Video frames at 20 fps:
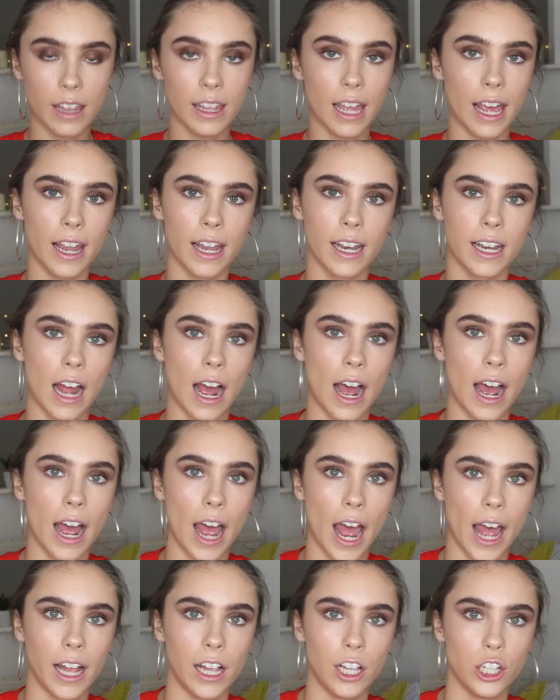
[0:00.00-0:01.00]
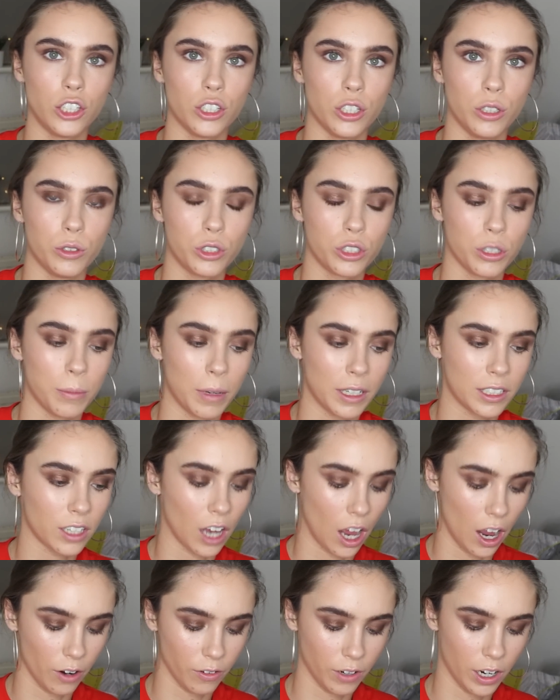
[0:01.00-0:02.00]
Then I'll do some
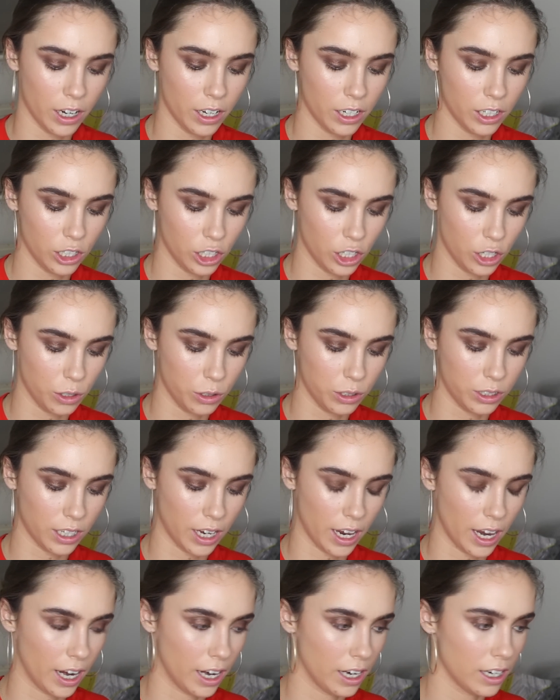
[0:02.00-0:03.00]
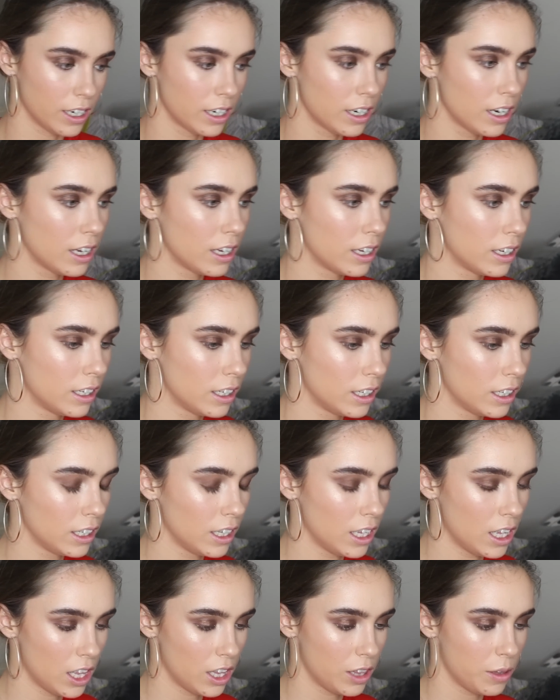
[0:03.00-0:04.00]
mascara using
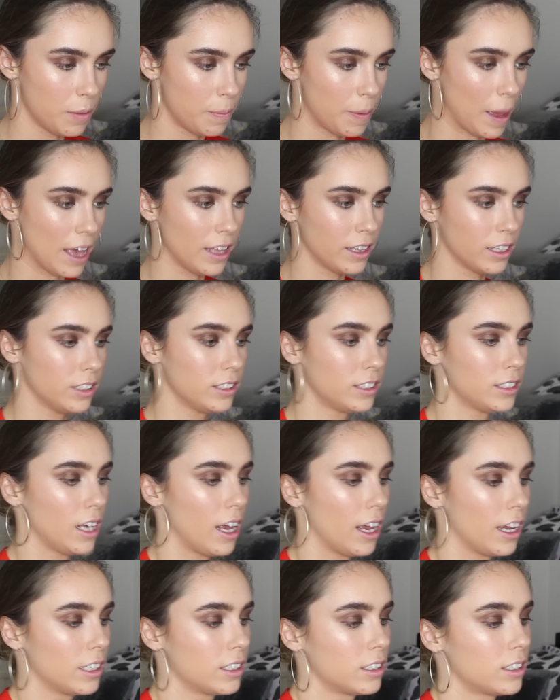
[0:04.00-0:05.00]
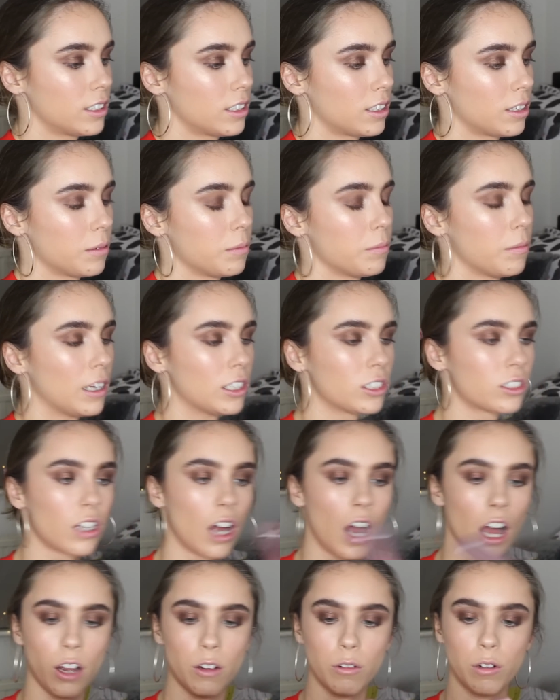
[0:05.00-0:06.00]
the Better Than Sex
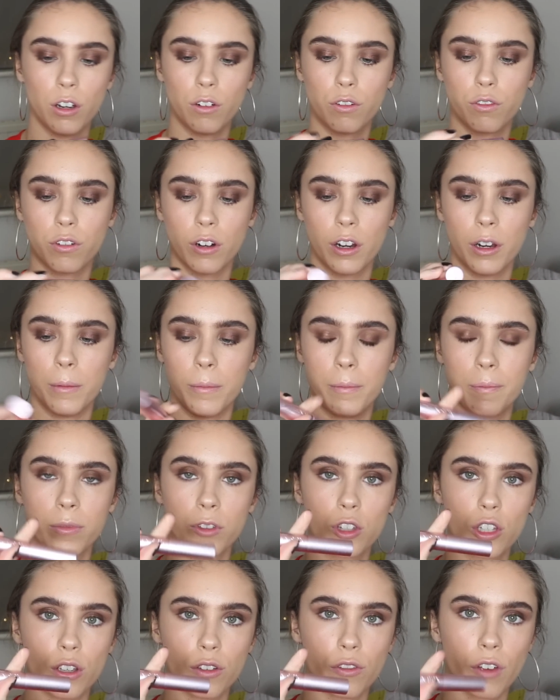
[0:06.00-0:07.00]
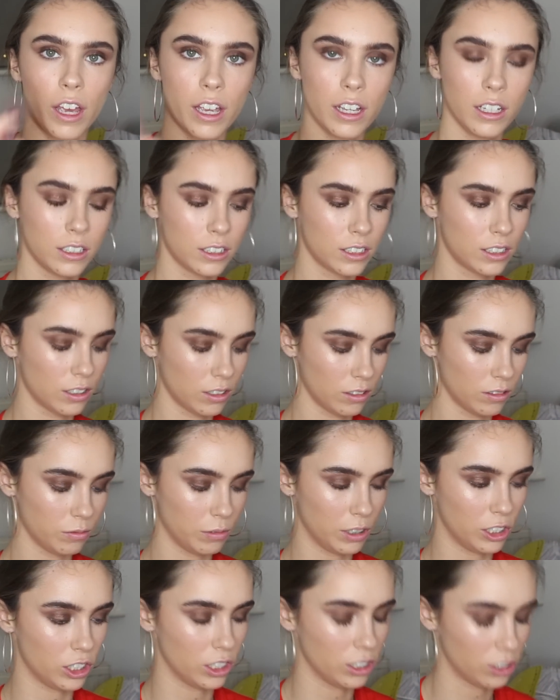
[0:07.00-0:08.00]
mascara from Too Faced,
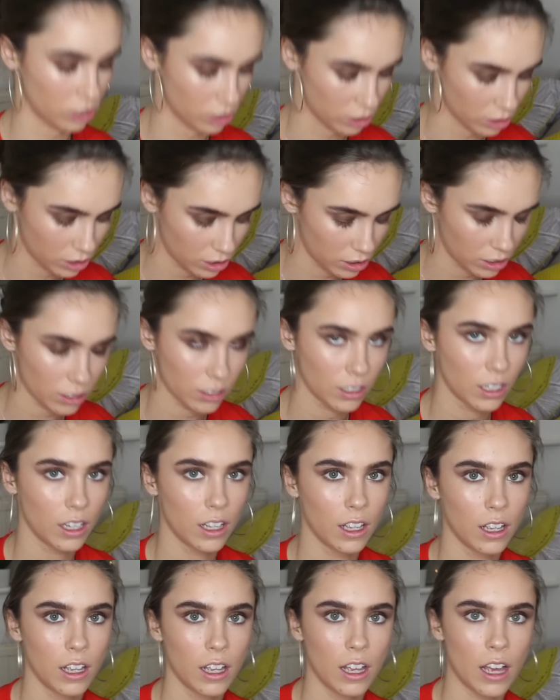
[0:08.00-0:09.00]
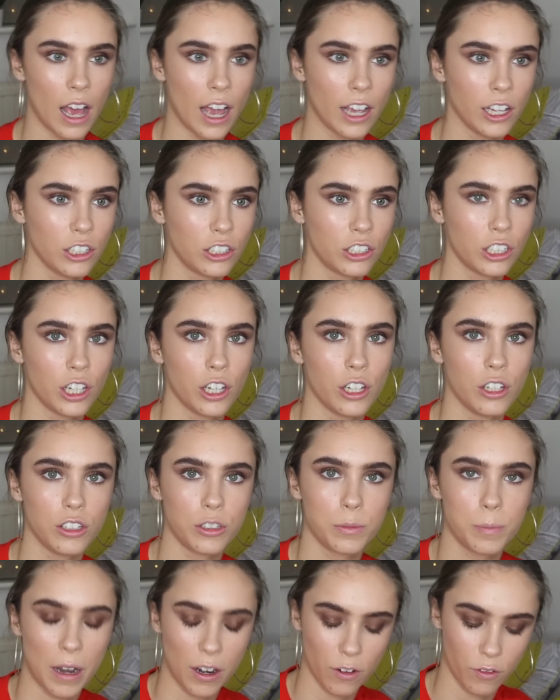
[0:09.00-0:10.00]
which is just, I used to
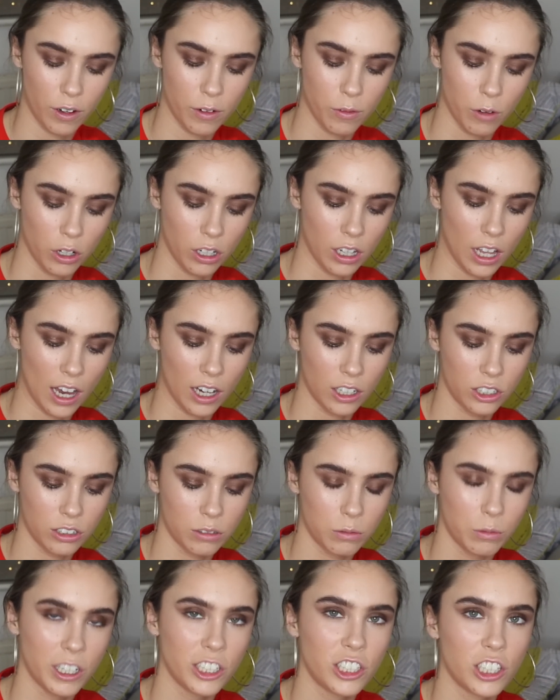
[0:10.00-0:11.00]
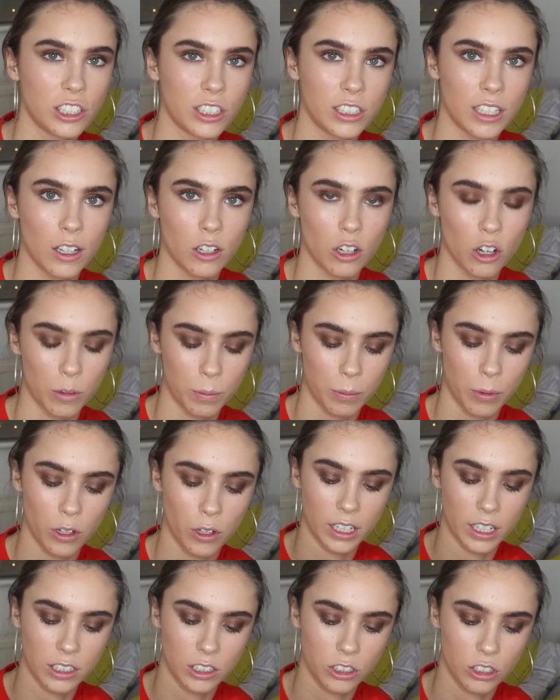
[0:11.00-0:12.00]
use Benefit Roll Lash, which is still good,
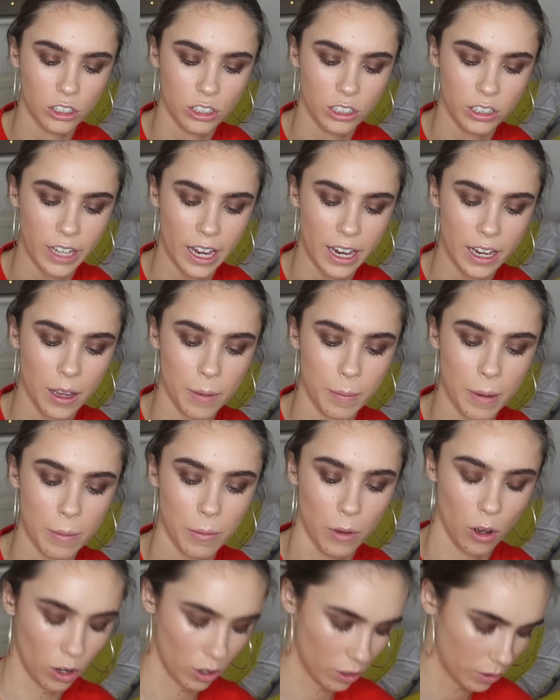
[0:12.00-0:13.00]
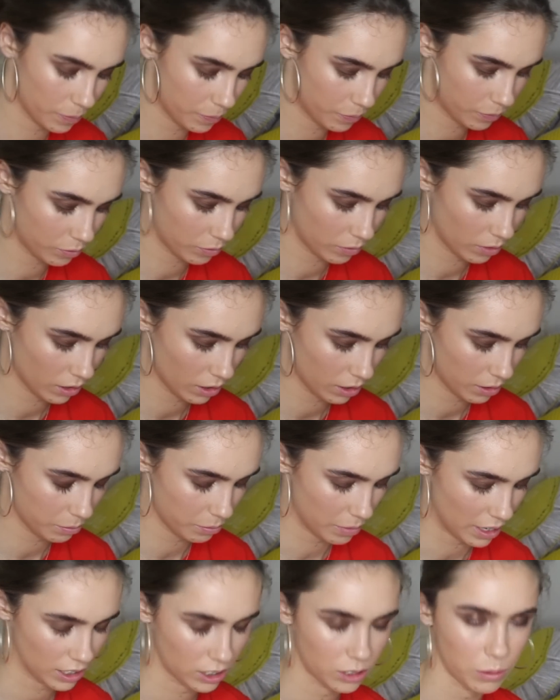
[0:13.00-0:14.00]
this just like a bit more,
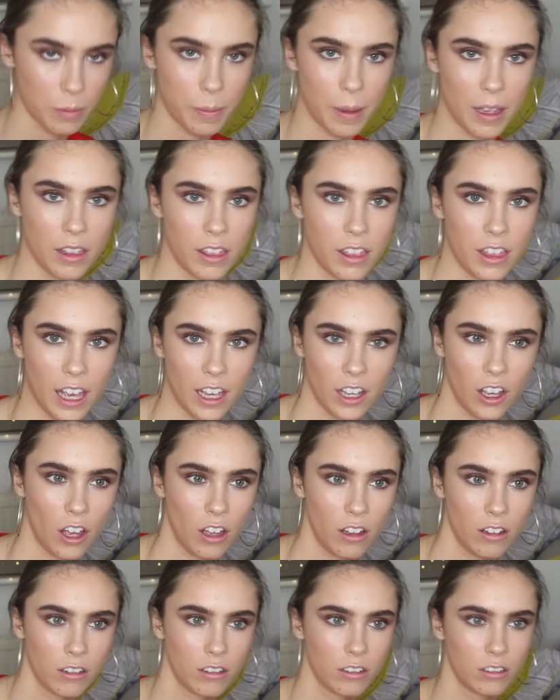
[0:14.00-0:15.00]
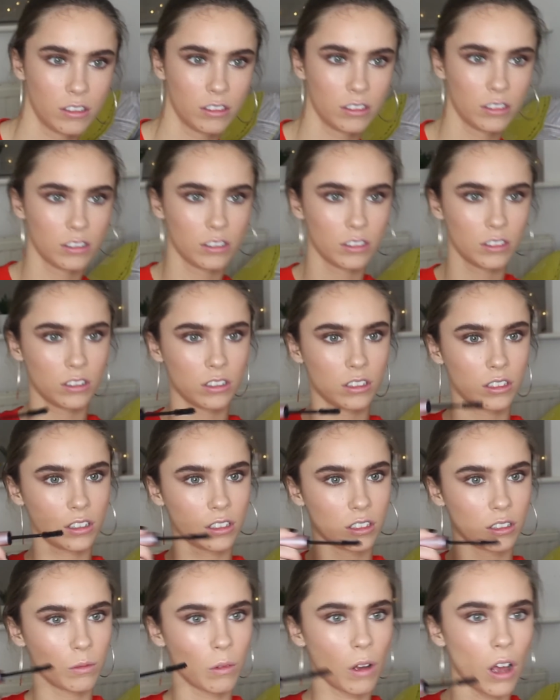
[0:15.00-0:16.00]
makes them a bit thicker.
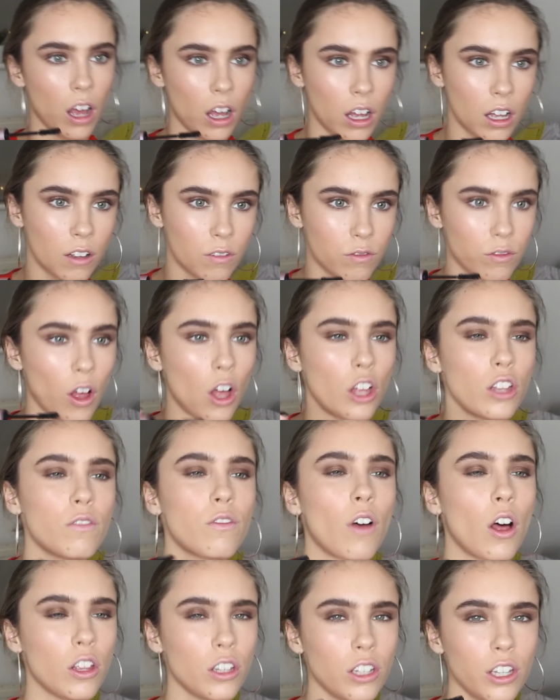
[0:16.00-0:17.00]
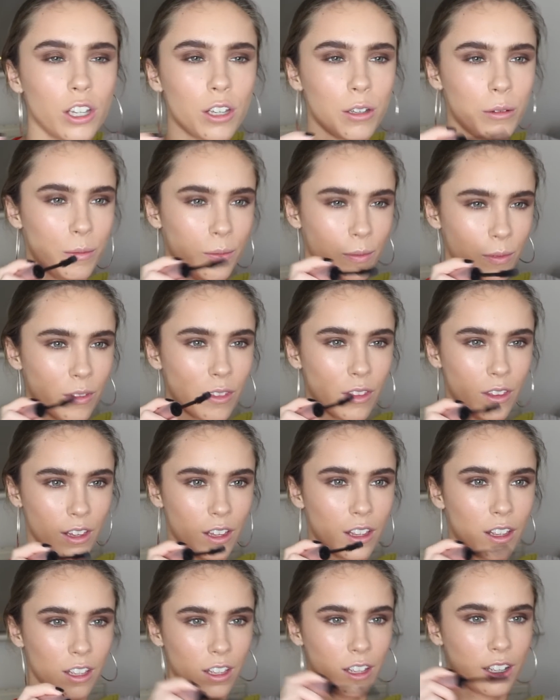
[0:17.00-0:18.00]
But volume.
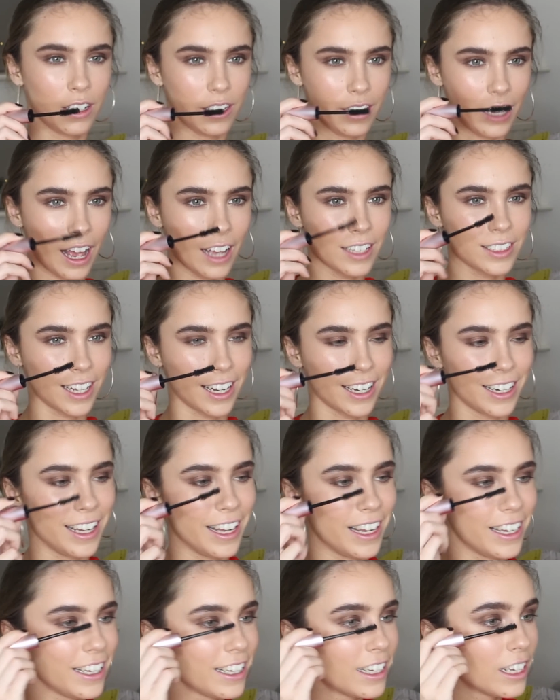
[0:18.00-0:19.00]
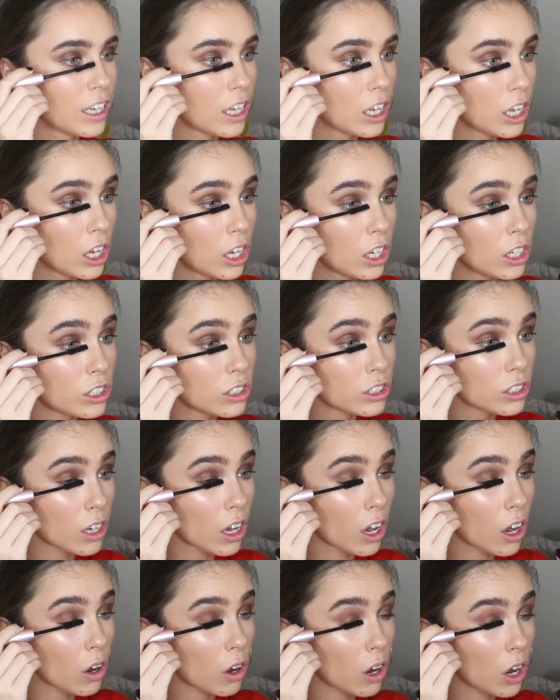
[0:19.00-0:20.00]
Yes, honey.
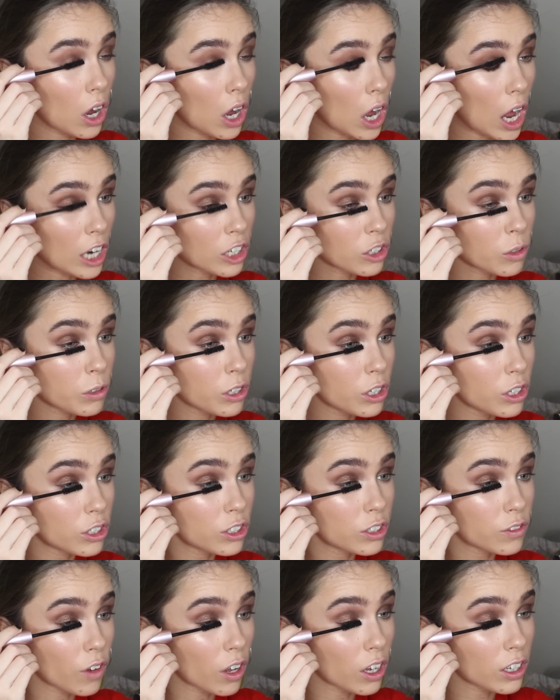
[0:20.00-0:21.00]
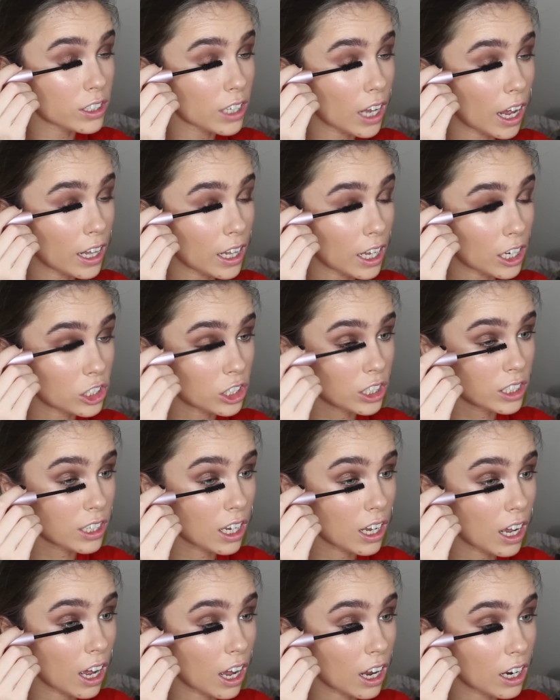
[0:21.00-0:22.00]
So I don't use false eyelashes
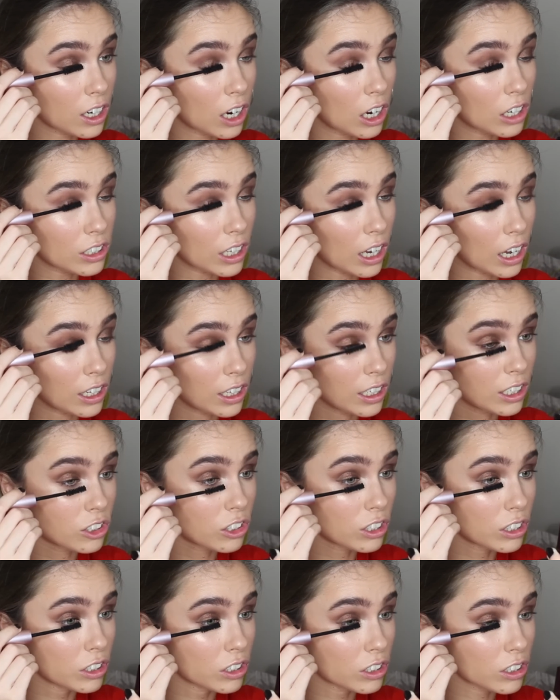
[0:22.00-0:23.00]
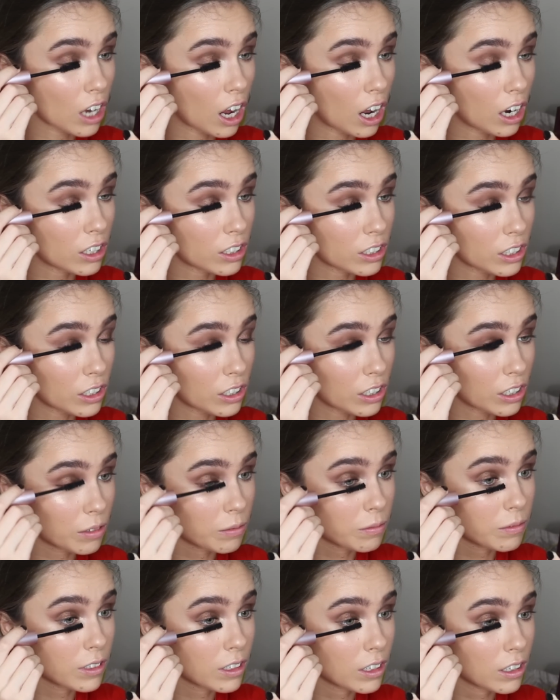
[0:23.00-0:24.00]
because I literally just can't do
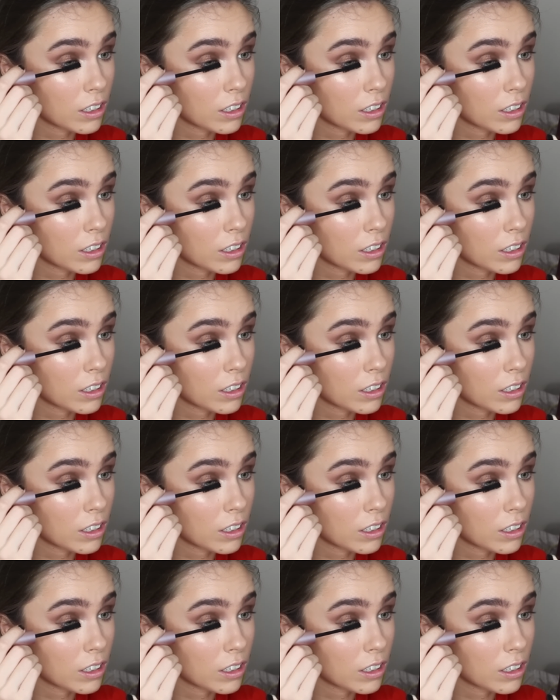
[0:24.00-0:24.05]
them.